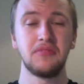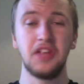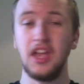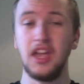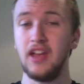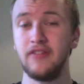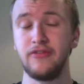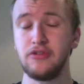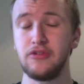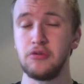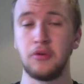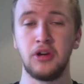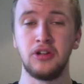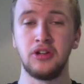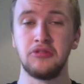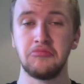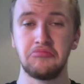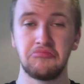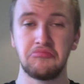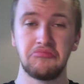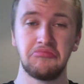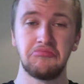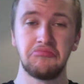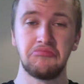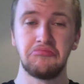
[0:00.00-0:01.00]
If you want
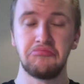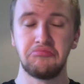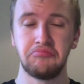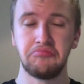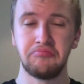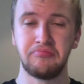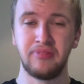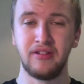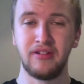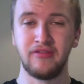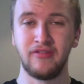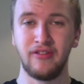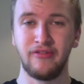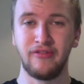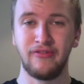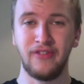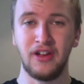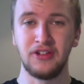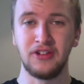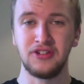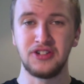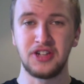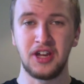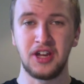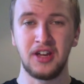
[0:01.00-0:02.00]
a bit of a
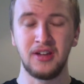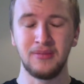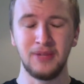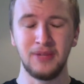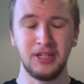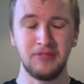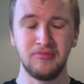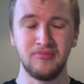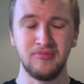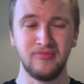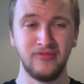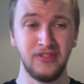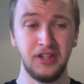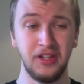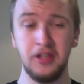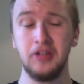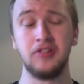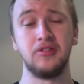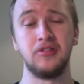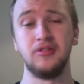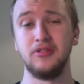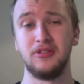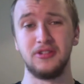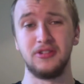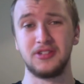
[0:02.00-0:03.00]
fun time in
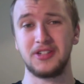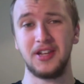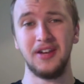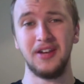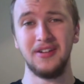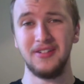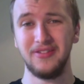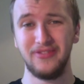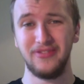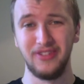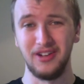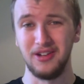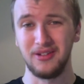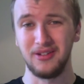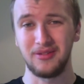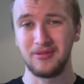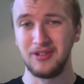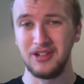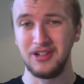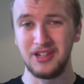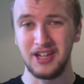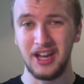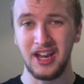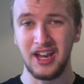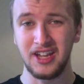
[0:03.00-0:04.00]
vehicles for your
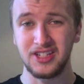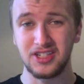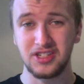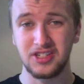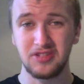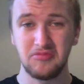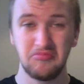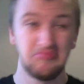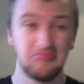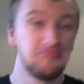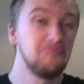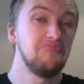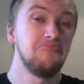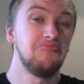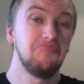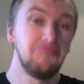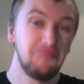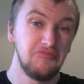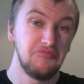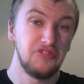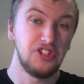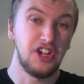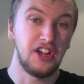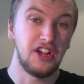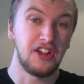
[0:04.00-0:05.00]
3DS,
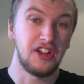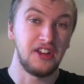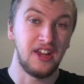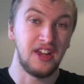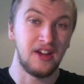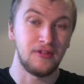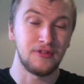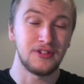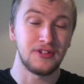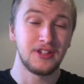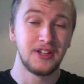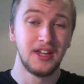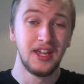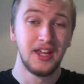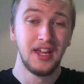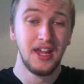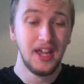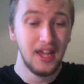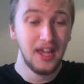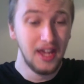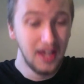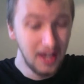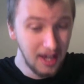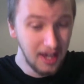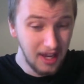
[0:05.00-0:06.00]
check it out.
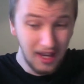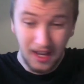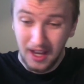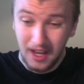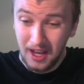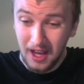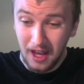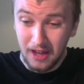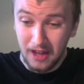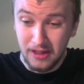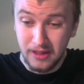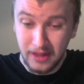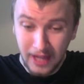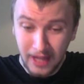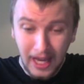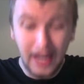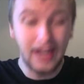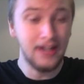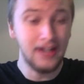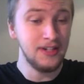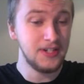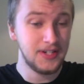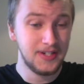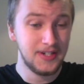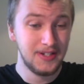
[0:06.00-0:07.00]
And
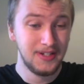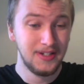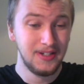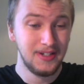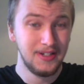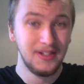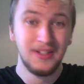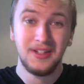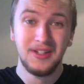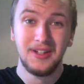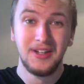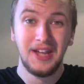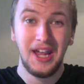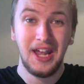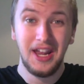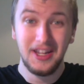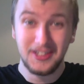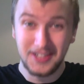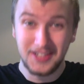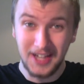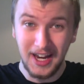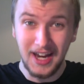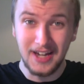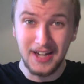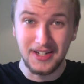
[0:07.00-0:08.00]
that
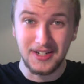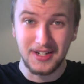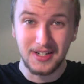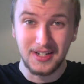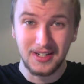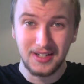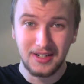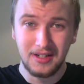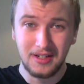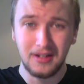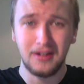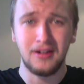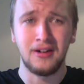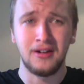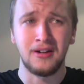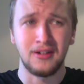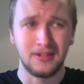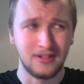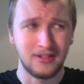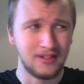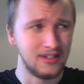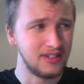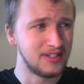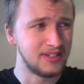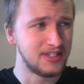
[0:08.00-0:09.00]
is it! God,
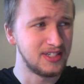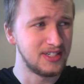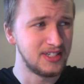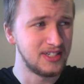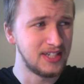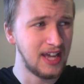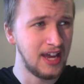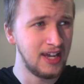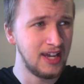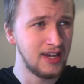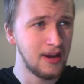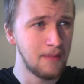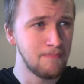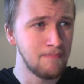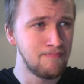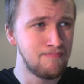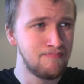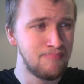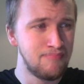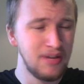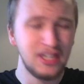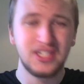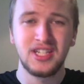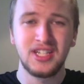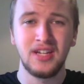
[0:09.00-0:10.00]
this is a
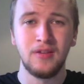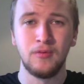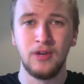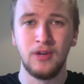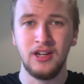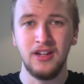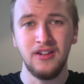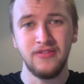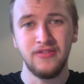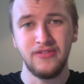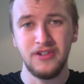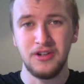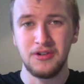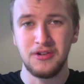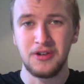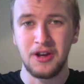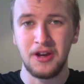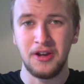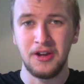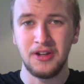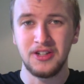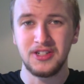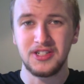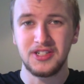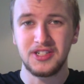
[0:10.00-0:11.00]
busy week for you
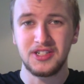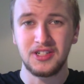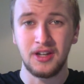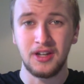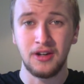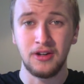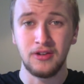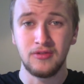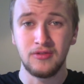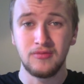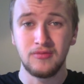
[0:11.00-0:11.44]
guys, so